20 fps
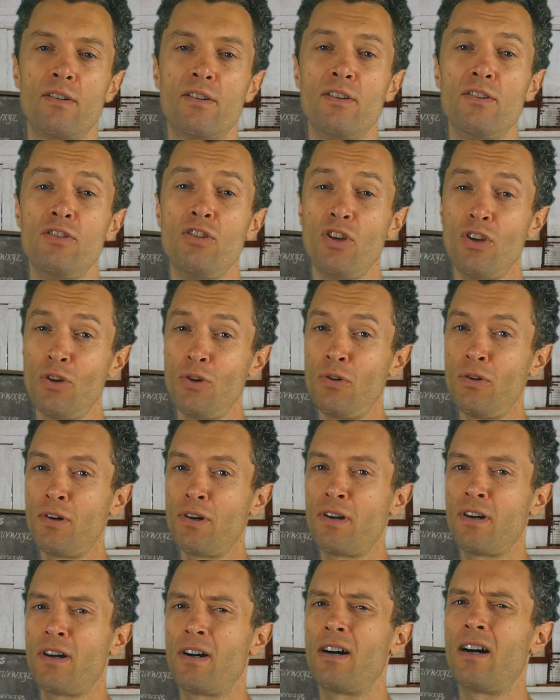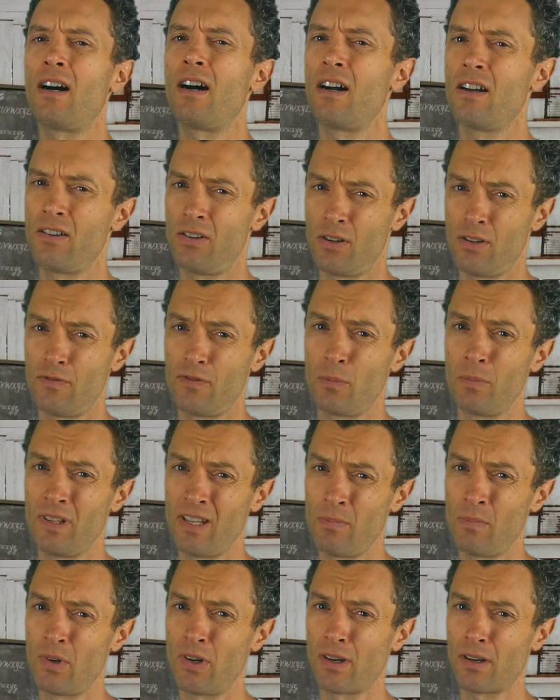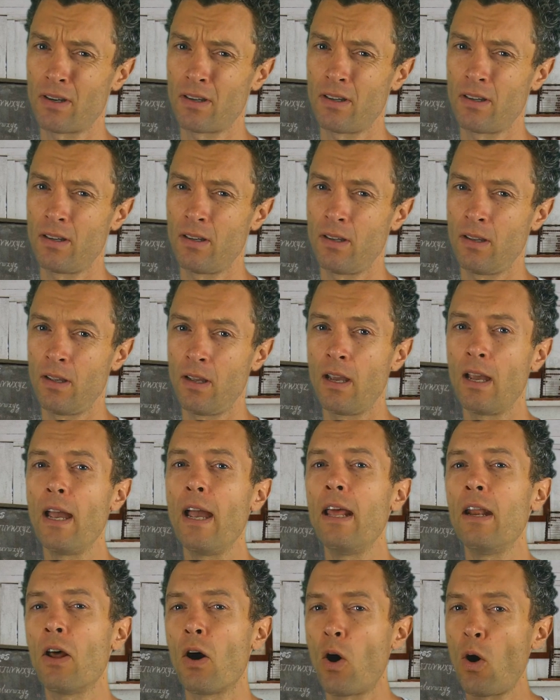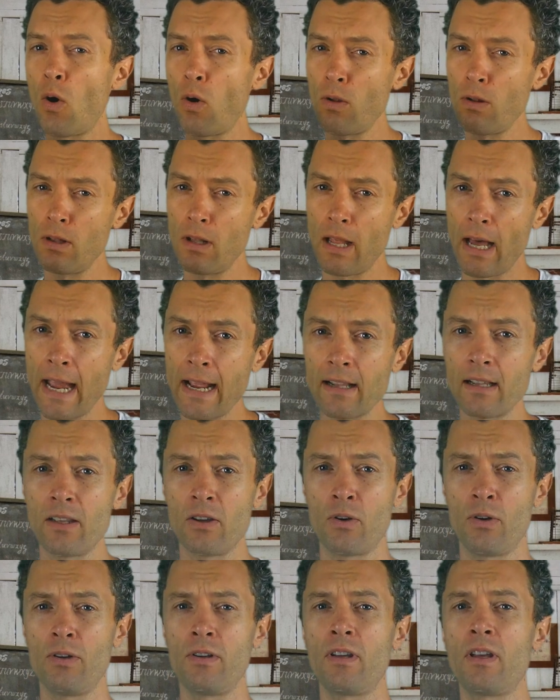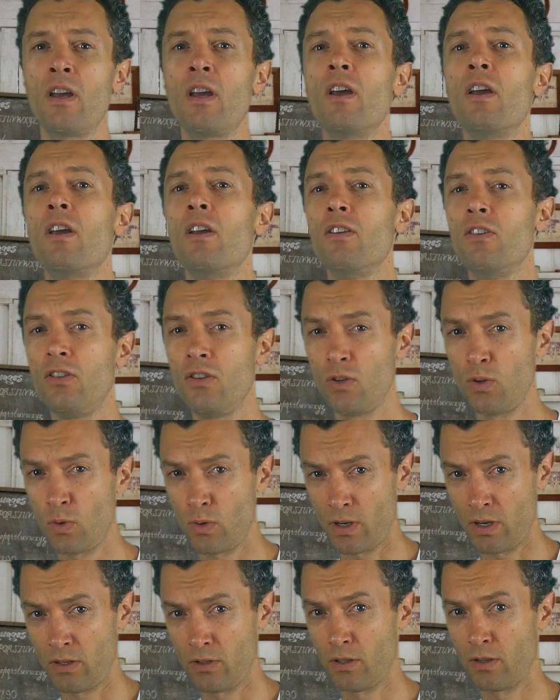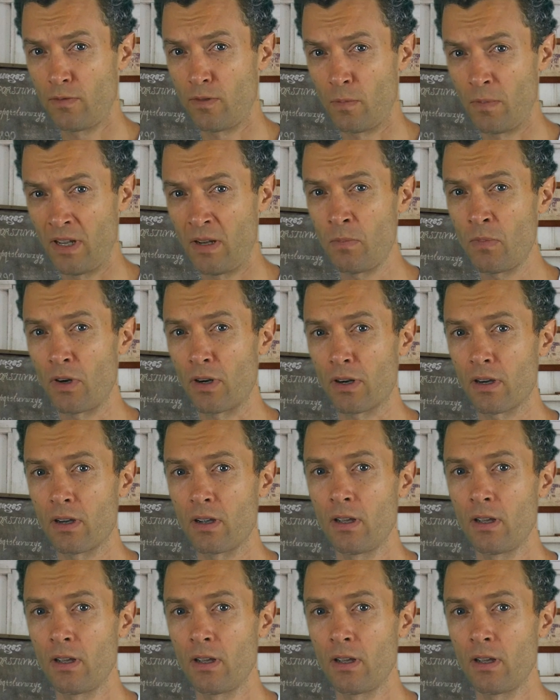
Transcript: You are not from Denmark. In all likelihood, you are not from Denmark.